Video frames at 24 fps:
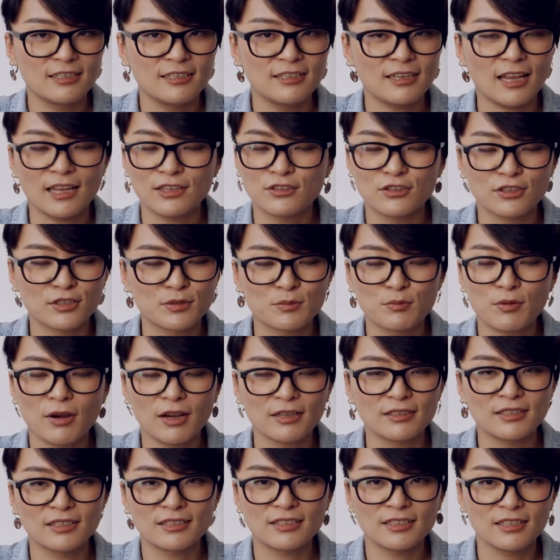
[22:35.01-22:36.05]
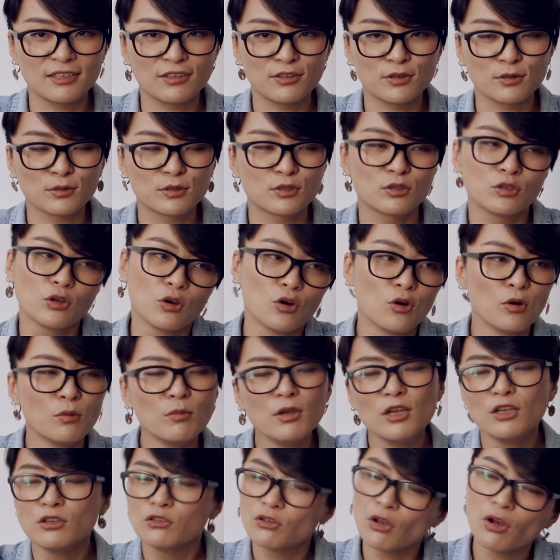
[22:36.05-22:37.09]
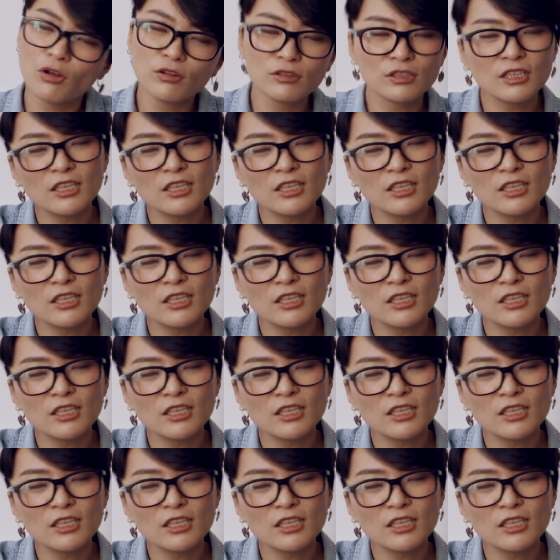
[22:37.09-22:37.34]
Not just practicing those do, mi, sol,